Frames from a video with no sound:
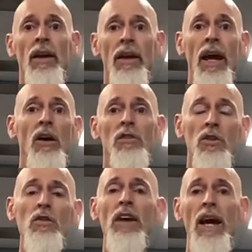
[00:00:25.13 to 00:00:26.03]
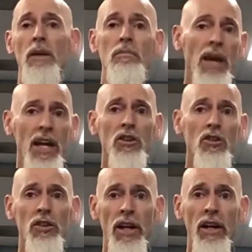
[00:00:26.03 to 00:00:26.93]
Now, if you've got a
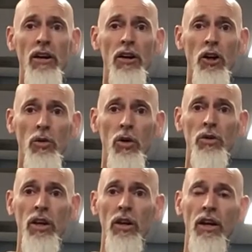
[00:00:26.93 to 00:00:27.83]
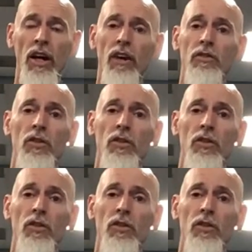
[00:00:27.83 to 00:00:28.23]
major tear in your rotator cuff,